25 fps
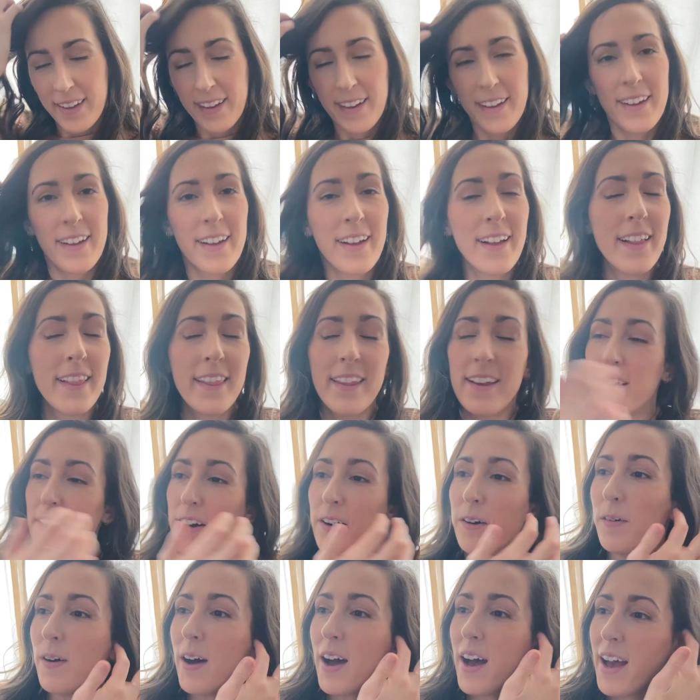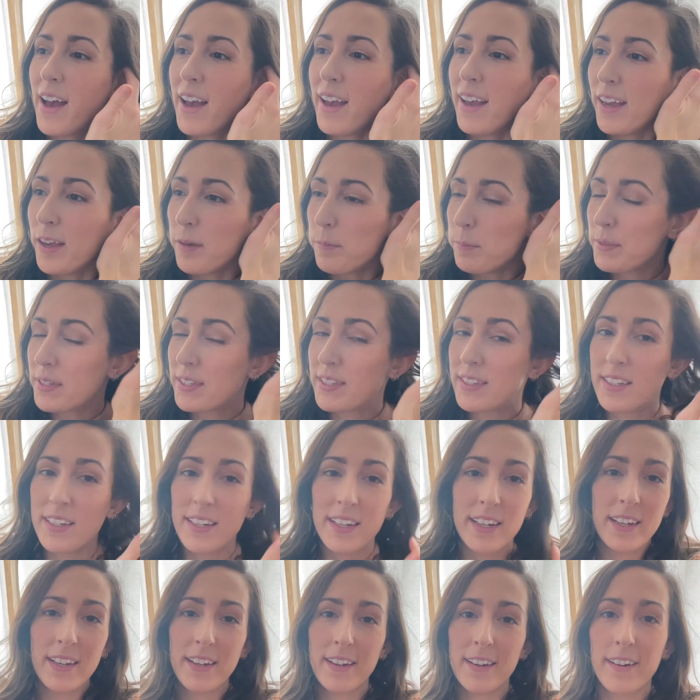Hello, I'm sitting
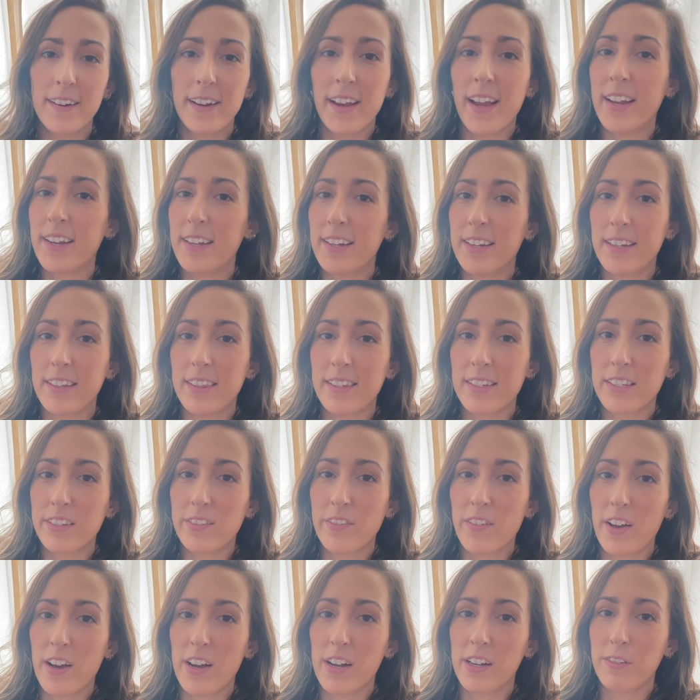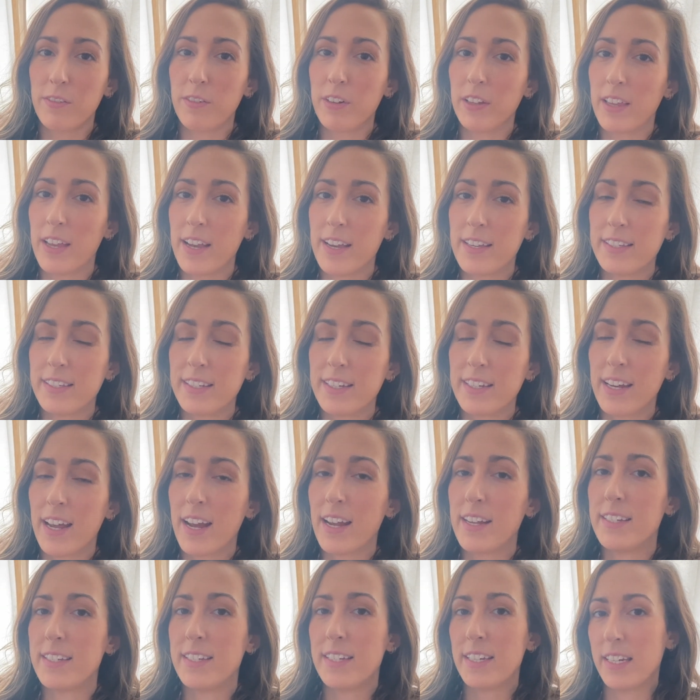here editing this vlog, realizing I
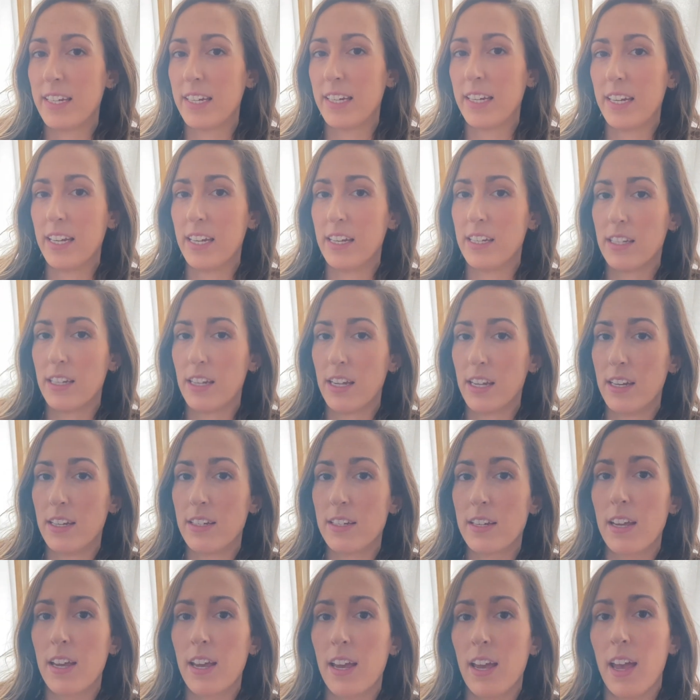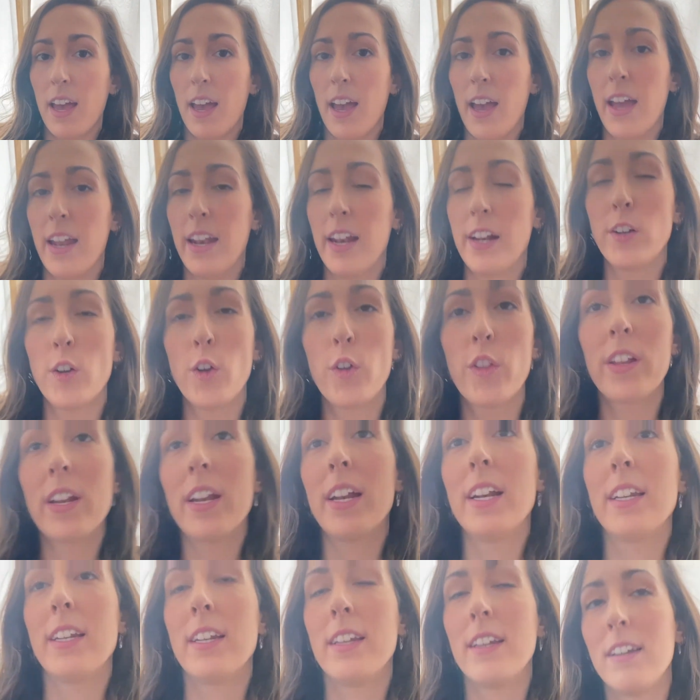didn't end it. And I know that I
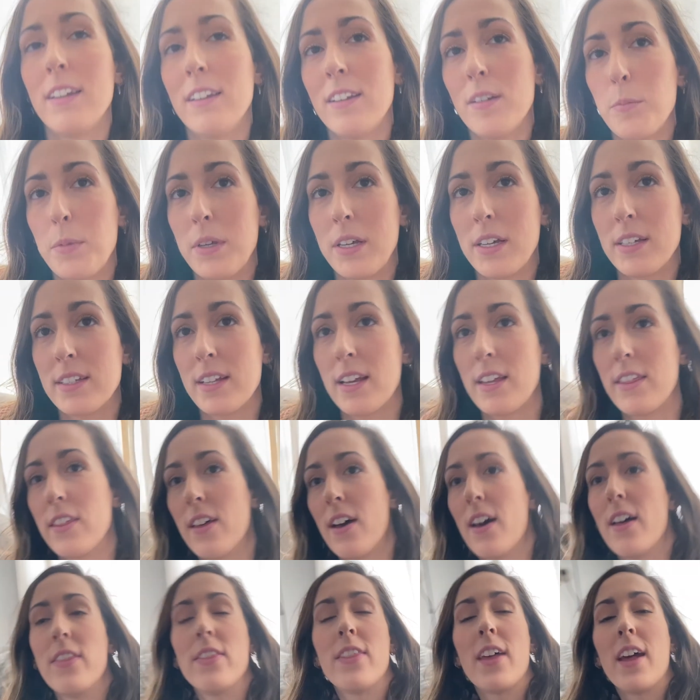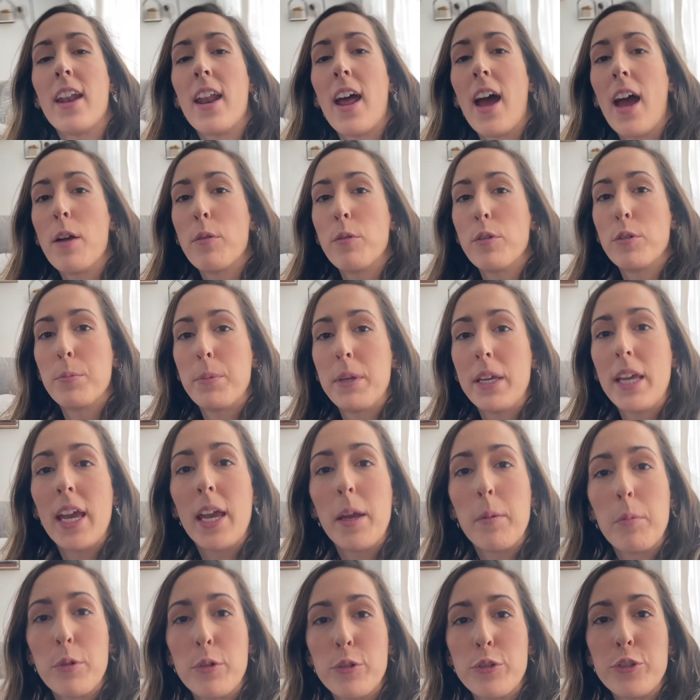didn't end it because I thought that I would be
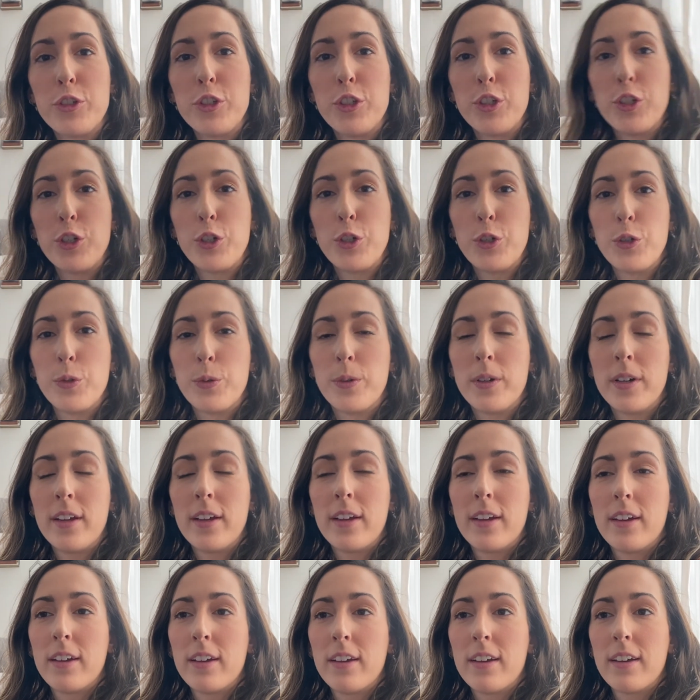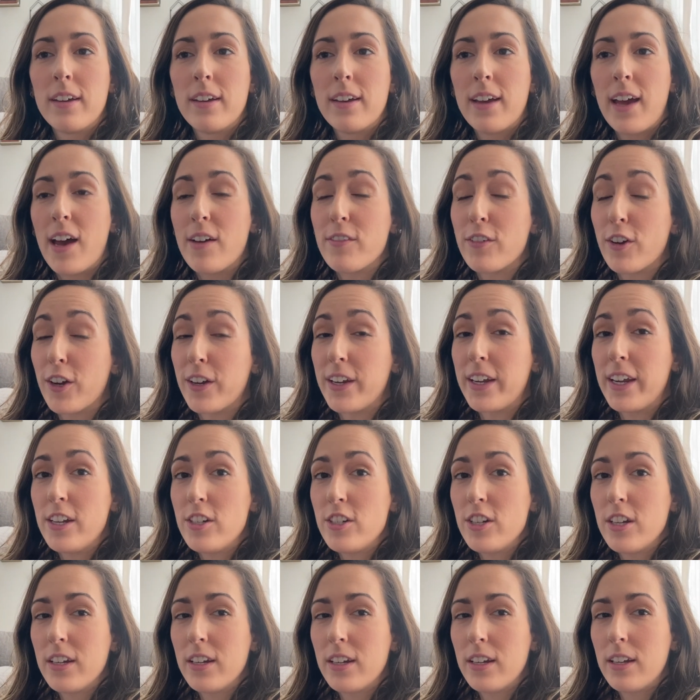able to have our
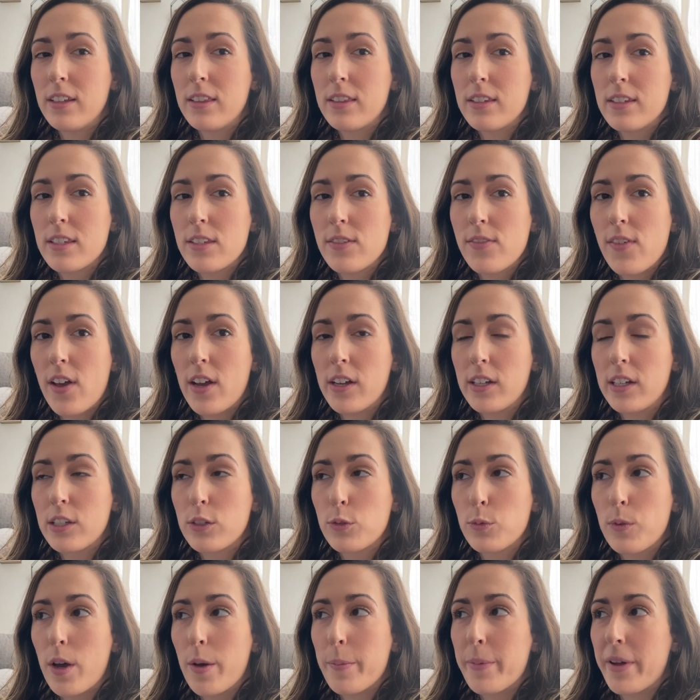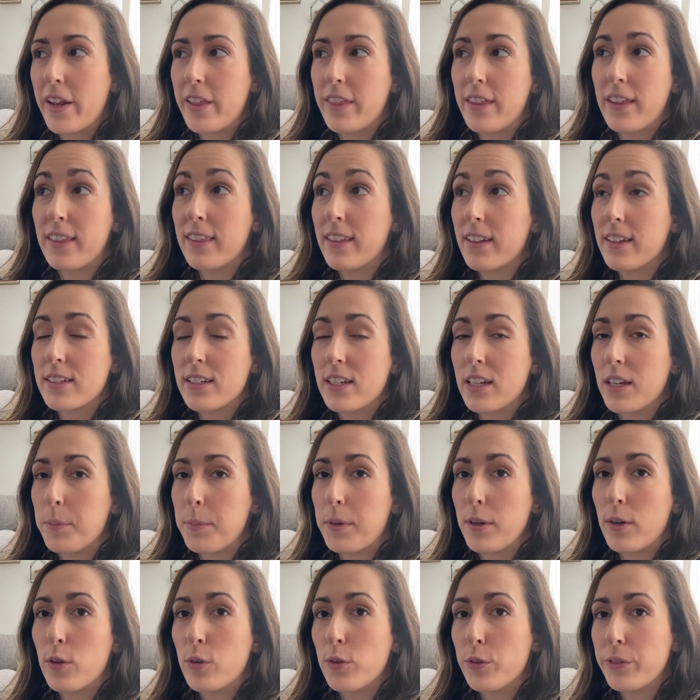kitchen in this vlog as well, but I think that's going to be a
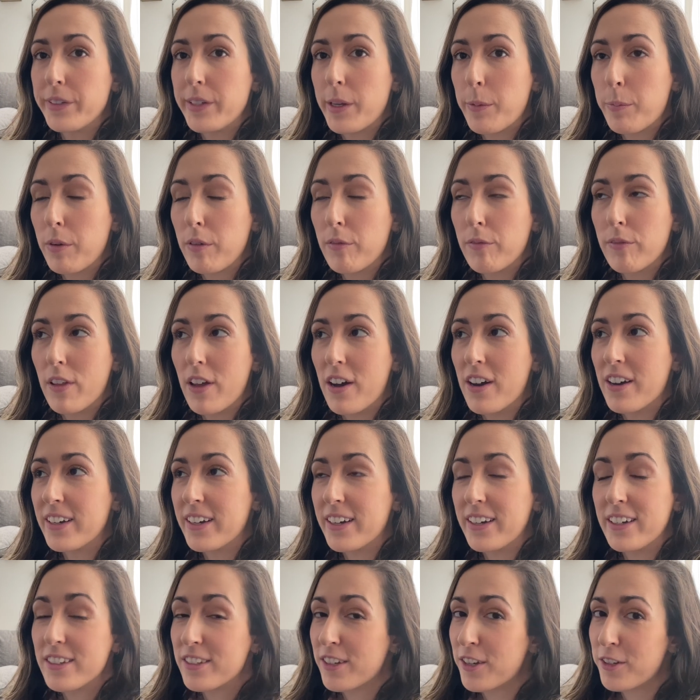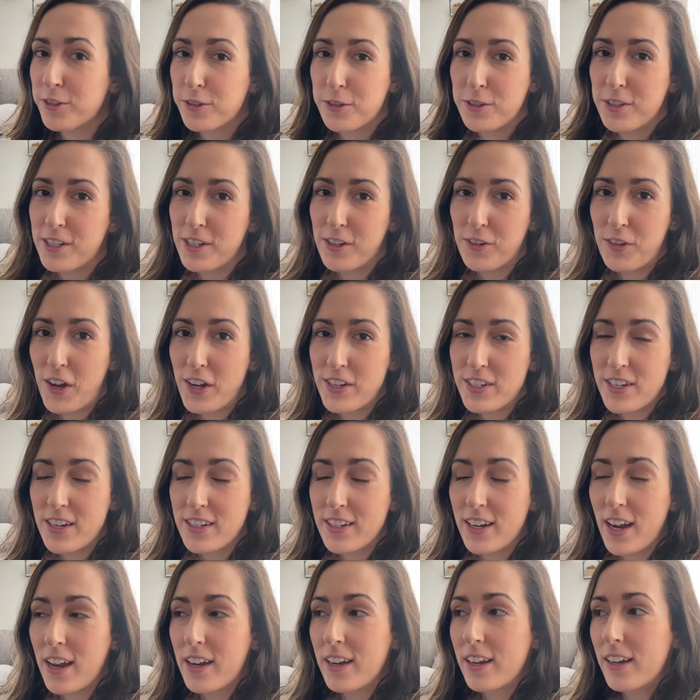whole separate vlog, and it's also still not done
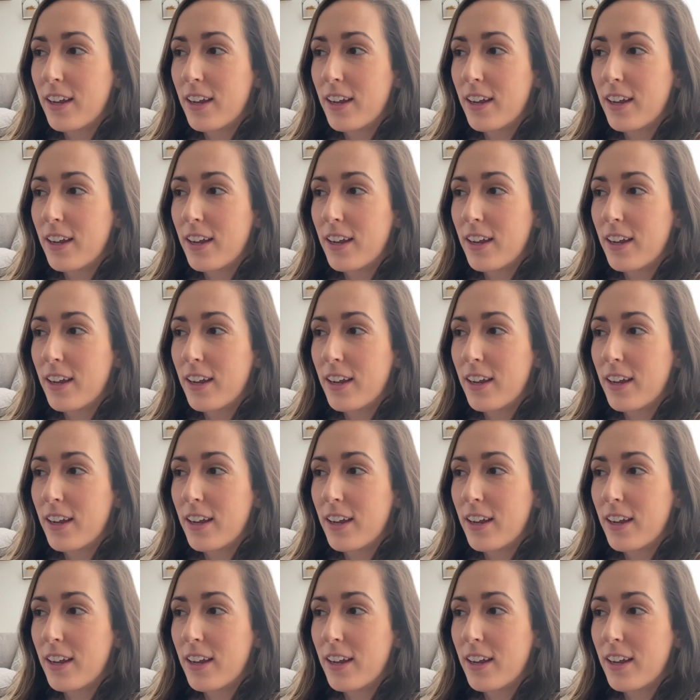yet